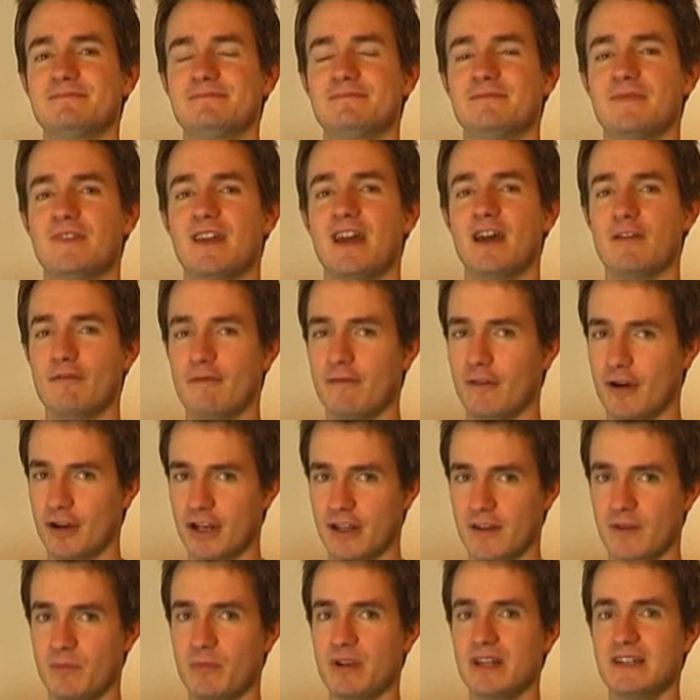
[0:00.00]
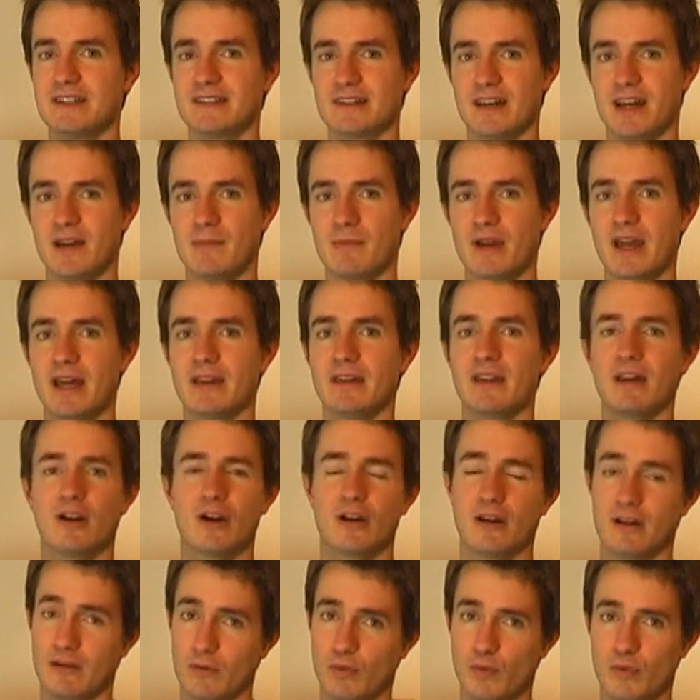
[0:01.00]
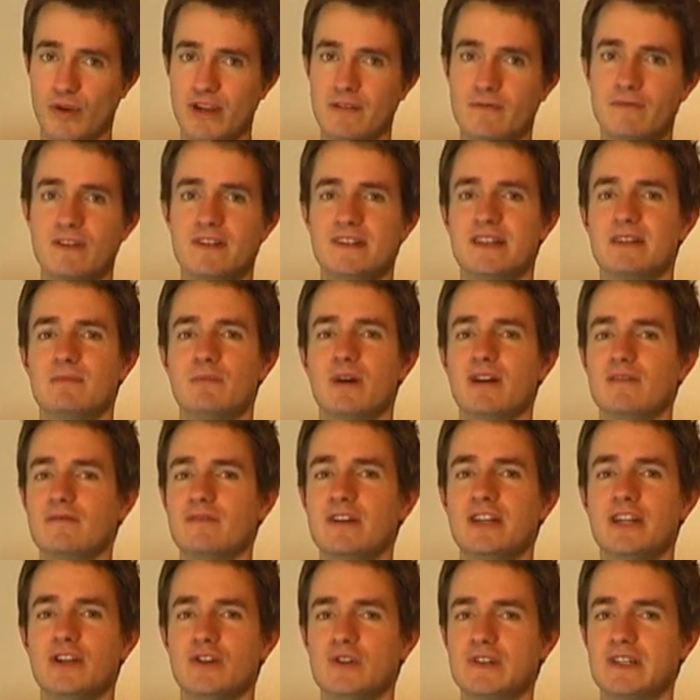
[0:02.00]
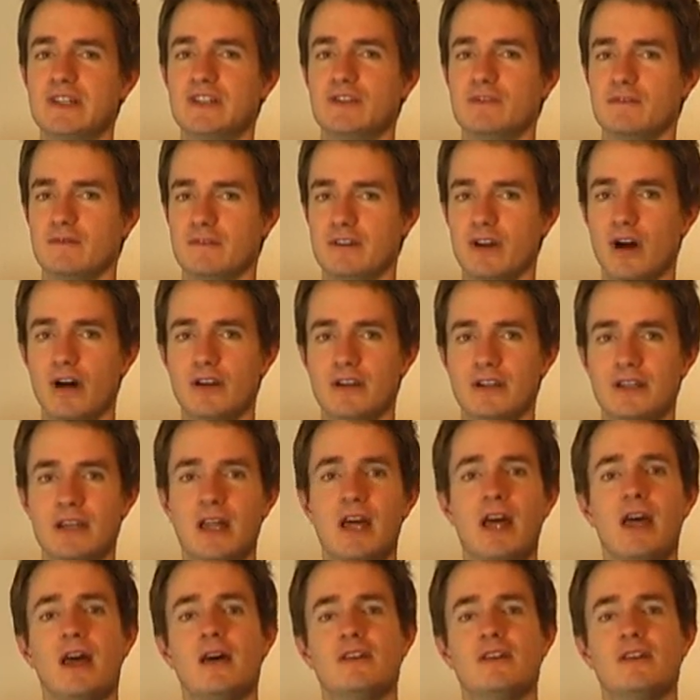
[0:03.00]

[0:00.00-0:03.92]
Have fun in the meantime, and revisit my videos that you've gotten